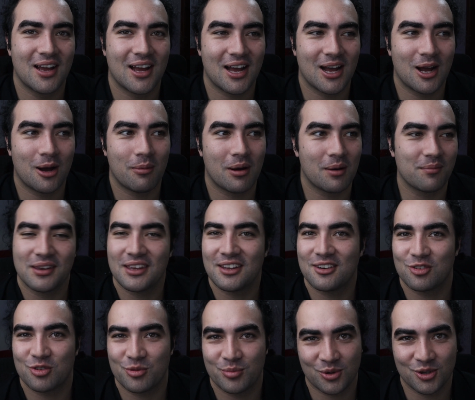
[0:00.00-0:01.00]
Um, I'm here
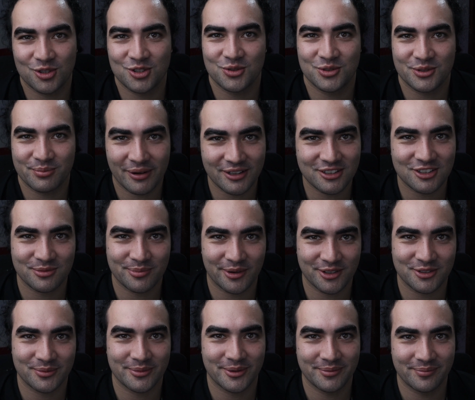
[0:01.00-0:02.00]
to support you as much as
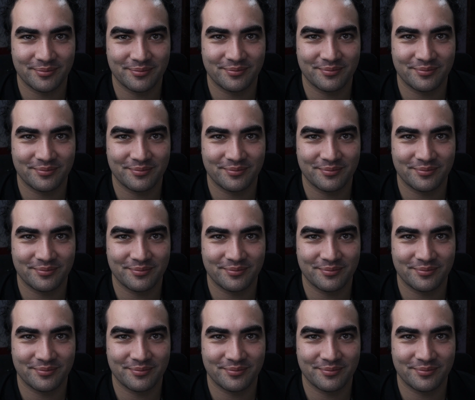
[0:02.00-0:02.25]
possible.